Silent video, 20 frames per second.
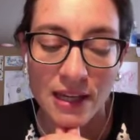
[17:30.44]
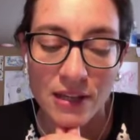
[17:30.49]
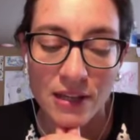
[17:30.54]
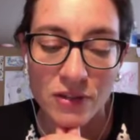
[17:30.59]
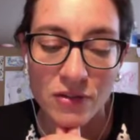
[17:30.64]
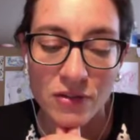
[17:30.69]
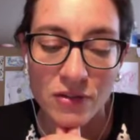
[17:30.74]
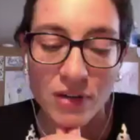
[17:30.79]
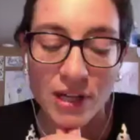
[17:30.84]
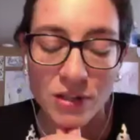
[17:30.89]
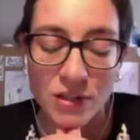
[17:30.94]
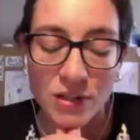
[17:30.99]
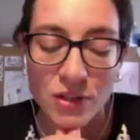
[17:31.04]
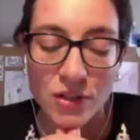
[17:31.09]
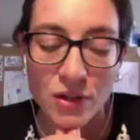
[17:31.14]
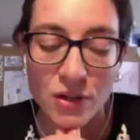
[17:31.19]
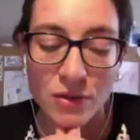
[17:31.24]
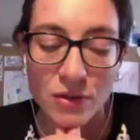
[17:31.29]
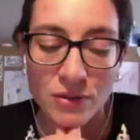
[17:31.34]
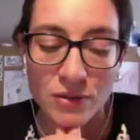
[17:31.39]
And try to
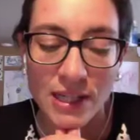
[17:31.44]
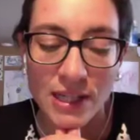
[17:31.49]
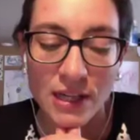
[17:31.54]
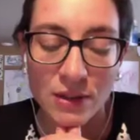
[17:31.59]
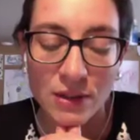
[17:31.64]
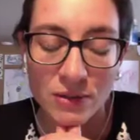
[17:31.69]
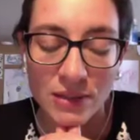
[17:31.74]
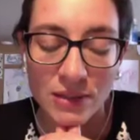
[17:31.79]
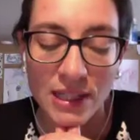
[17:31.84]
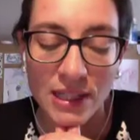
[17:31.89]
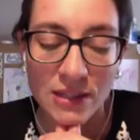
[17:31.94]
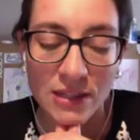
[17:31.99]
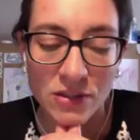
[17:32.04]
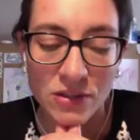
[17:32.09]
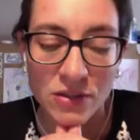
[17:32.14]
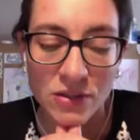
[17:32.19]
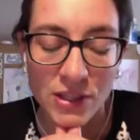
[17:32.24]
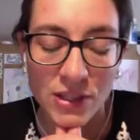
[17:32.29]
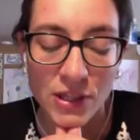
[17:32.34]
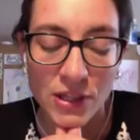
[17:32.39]
go down
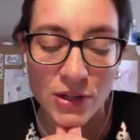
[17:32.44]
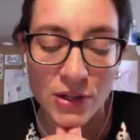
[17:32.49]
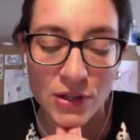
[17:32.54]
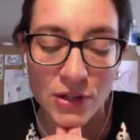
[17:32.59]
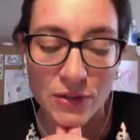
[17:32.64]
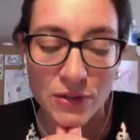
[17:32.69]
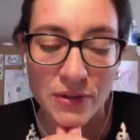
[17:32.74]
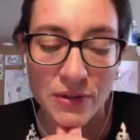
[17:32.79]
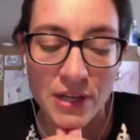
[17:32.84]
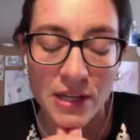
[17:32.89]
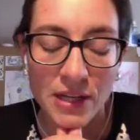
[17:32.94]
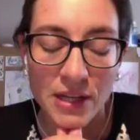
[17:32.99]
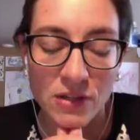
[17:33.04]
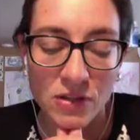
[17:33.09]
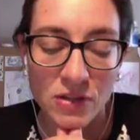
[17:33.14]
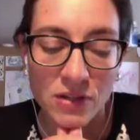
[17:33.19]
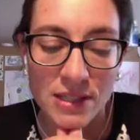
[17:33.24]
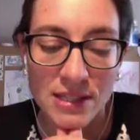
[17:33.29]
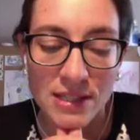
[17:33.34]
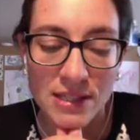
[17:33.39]
into the earth,
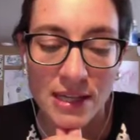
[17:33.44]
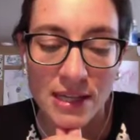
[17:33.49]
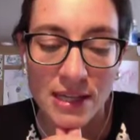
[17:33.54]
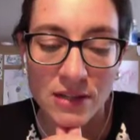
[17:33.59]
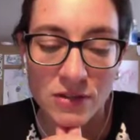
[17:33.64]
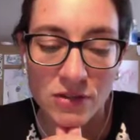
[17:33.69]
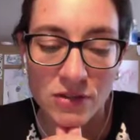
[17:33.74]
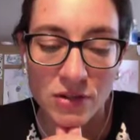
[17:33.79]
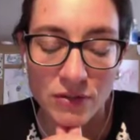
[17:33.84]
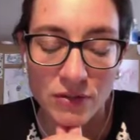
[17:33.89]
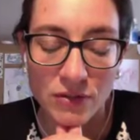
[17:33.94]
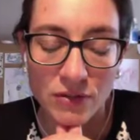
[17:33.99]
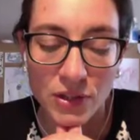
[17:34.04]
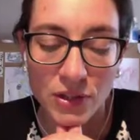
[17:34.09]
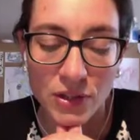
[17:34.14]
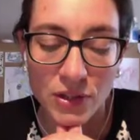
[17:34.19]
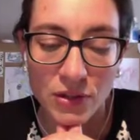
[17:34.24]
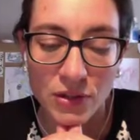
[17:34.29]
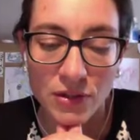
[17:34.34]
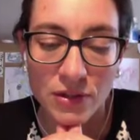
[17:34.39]
into the center of
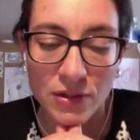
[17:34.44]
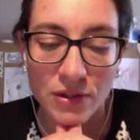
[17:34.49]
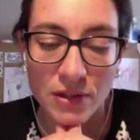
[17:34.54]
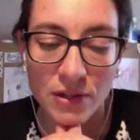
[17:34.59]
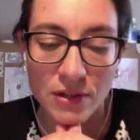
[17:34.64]
the earth.